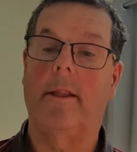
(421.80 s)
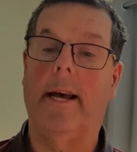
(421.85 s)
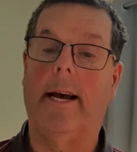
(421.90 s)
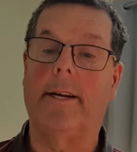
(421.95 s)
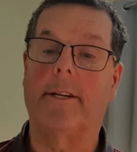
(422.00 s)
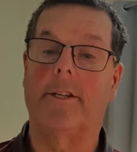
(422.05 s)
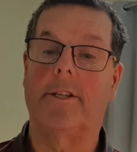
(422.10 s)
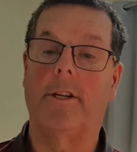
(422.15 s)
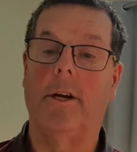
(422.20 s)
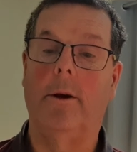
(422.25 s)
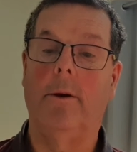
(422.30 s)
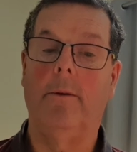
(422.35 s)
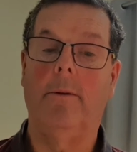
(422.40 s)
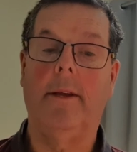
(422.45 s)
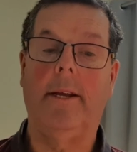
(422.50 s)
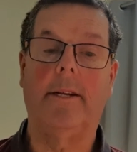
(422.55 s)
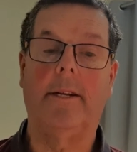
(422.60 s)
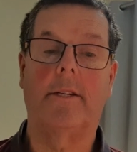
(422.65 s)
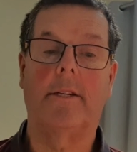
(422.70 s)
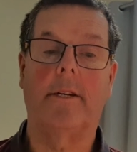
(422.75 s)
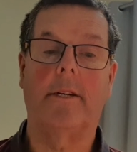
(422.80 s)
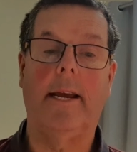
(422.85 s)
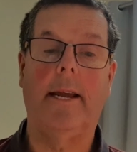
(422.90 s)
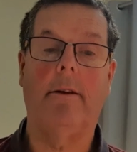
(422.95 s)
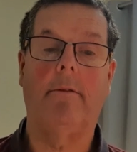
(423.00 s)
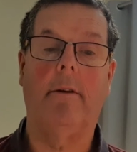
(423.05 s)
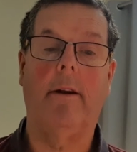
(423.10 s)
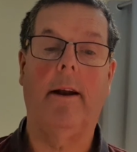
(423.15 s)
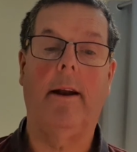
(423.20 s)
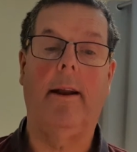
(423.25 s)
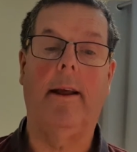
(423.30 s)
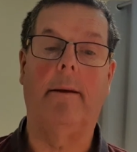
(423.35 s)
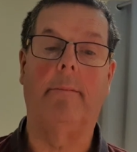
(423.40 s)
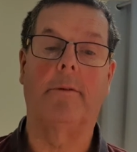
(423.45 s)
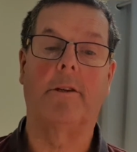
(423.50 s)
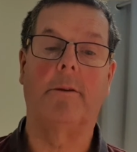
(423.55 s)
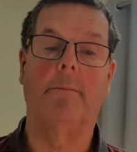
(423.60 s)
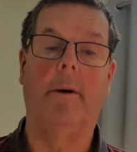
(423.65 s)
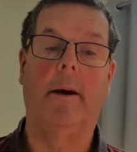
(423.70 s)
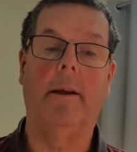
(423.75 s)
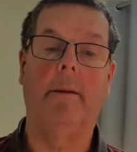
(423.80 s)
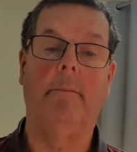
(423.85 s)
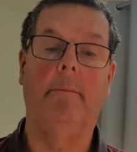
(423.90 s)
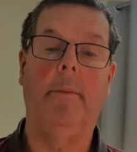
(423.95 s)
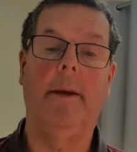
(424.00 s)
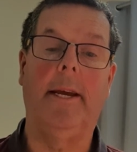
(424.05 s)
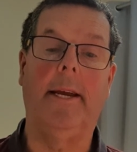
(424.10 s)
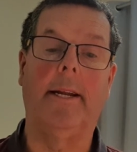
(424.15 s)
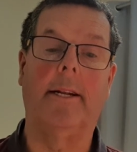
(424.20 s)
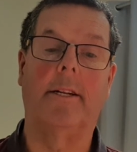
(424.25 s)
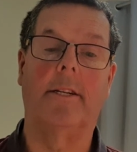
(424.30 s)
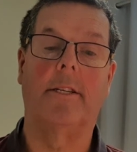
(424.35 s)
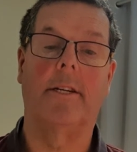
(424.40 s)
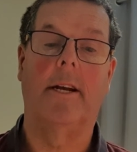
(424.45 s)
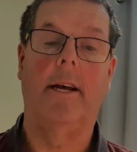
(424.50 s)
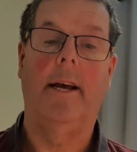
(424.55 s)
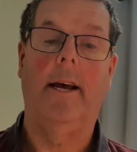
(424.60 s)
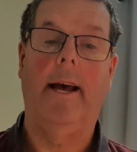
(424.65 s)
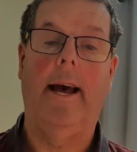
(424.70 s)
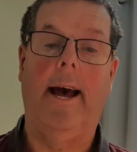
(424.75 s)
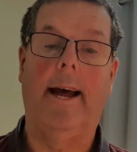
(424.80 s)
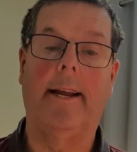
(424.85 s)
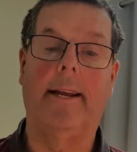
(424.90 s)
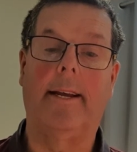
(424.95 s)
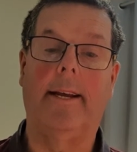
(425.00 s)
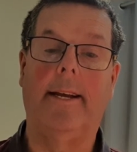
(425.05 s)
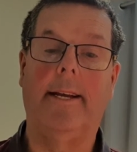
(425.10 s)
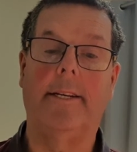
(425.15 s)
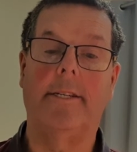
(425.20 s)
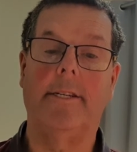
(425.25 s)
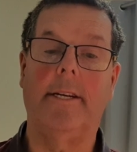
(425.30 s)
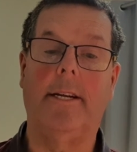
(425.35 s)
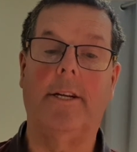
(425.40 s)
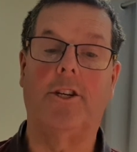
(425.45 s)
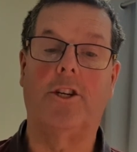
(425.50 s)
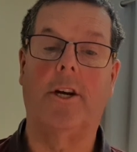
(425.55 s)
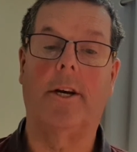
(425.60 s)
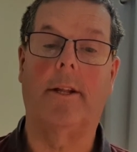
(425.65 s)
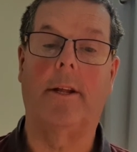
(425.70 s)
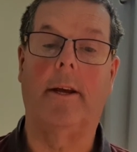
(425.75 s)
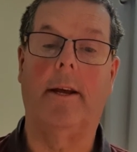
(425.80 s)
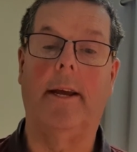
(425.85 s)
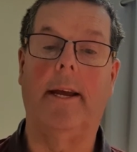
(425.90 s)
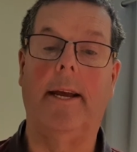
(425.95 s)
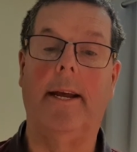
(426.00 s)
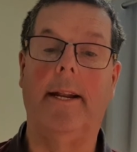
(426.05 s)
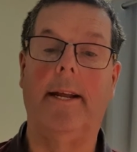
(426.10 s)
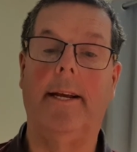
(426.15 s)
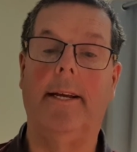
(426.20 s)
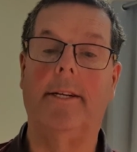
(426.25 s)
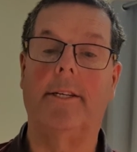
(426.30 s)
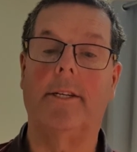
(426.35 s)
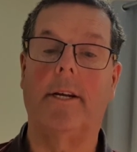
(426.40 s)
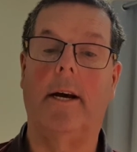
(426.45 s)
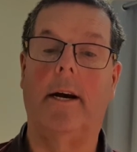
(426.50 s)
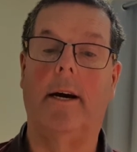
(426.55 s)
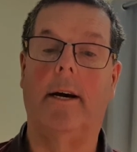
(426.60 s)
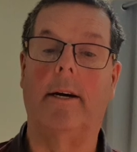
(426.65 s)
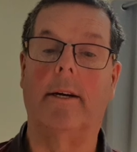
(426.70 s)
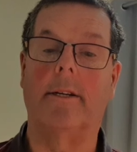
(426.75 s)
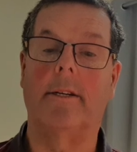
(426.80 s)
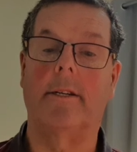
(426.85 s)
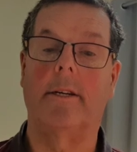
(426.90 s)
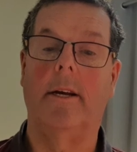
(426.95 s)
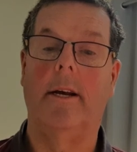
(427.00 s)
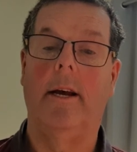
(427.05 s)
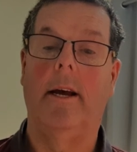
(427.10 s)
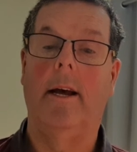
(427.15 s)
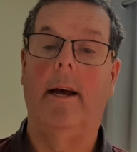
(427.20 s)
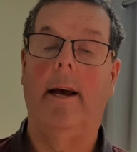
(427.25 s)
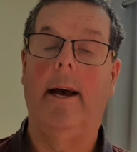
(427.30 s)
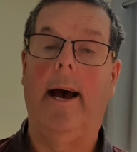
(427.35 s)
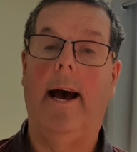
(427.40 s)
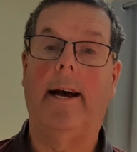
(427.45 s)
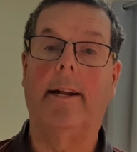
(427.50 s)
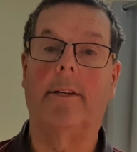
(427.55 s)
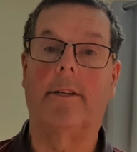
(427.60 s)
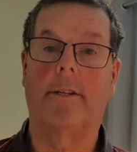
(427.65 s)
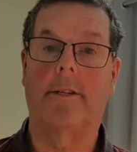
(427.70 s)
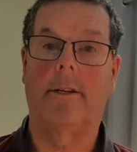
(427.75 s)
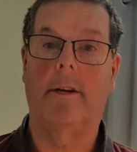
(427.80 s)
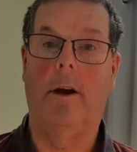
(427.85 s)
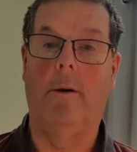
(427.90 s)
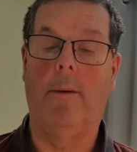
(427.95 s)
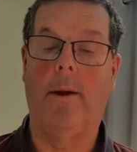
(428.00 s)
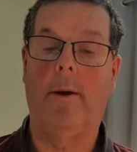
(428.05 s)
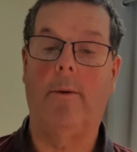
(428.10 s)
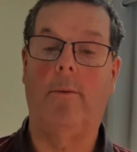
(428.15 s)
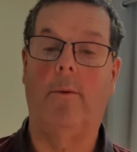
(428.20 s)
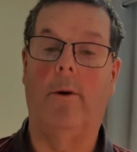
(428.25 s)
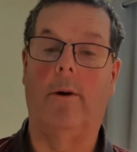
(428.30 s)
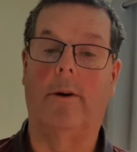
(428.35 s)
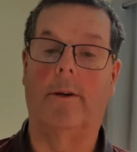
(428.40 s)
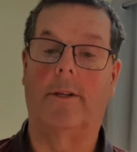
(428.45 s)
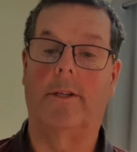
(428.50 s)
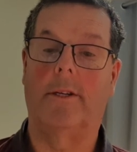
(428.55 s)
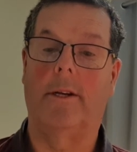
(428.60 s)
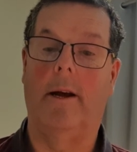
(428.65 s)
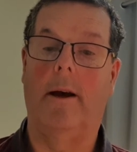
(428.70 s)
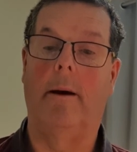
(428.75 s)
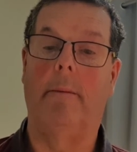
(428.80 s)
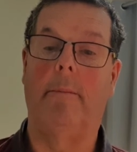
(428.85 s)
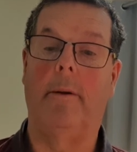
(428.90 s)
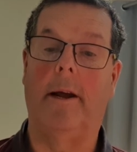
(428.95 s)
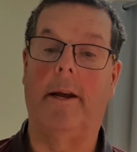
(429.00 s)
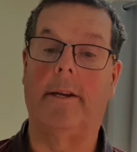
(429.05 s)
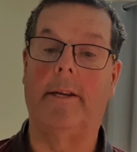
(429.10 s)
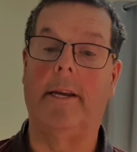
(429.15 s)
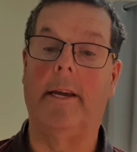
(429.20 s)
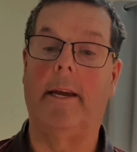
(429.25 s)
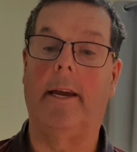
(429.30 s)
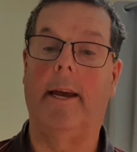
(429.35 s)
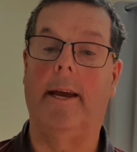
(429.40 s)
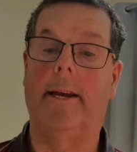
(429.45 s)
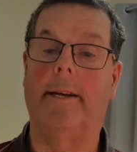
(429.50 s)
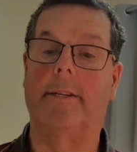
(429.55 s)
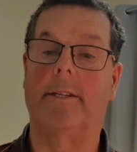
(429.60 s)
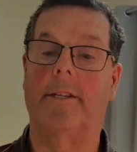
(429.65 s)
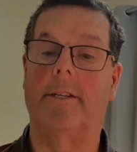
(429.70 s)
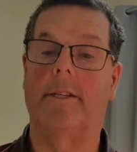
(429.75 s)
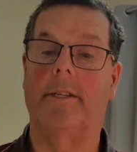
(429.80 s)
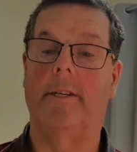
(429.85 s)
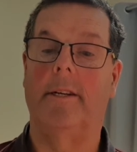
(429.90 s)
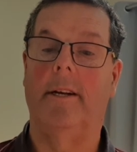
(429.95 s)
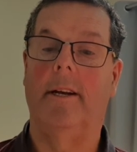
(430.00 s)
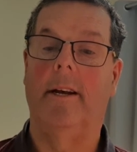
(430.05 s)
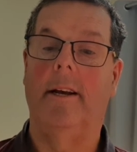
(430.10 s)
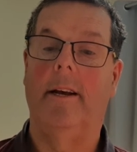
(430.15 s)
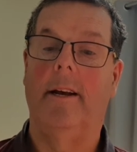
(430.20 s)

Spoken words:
that so these sacred lips might meet and kiss each other in his heart. And so it was a bloody kiss.